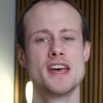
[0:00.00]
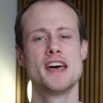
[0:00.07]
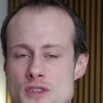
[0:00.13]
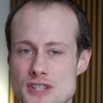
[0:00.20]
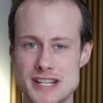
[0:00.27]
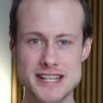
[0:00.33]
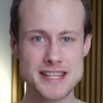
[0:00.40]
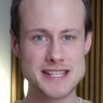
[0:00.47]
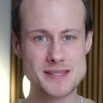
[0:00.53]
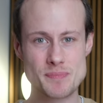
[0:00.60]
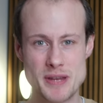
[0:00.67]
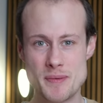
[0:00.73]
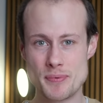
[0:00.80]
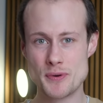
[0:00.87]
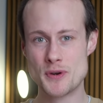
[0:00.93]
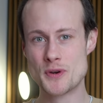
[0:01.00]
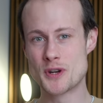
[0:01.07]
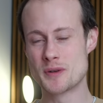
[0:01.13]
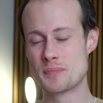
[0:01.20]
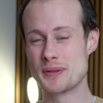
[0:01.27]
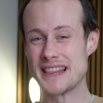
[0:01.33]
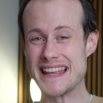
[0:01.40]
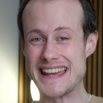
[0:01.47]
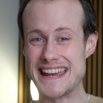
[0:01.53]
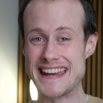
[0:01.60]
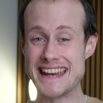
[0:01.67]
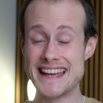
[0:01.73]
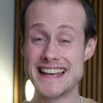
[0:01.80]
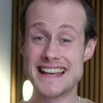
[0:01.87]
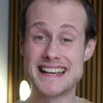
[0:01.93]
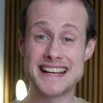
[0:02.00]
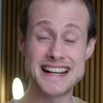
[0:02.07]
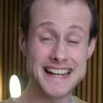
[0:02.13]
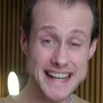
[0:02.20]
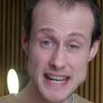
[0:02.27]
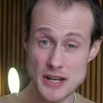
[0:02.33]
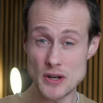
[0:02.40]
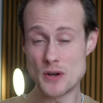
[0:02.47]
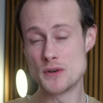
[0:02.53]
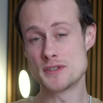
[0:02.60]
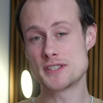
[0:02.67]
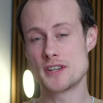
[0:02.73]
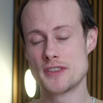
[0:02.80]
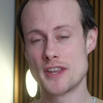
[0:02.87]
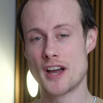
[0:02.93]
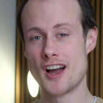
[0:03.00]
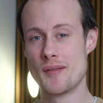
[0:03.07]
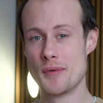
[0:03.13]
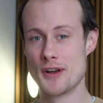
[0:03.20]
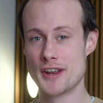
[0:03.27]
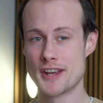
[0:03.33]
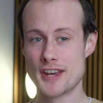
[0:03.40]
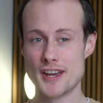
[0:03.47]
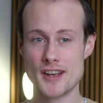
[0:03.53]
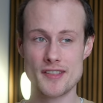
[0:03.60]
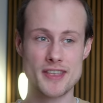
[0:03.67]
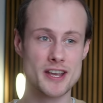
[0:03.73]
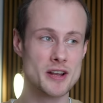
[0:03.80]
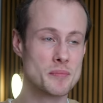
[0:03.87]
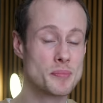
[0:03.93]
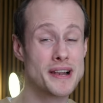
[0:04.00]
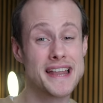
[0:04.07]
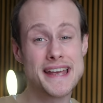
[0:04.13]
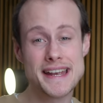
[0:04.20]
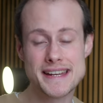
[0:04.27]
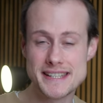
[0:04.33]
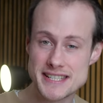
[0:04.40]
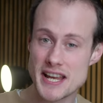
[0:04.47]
Usually these are people who can play clean notes on the harmonica, they can play in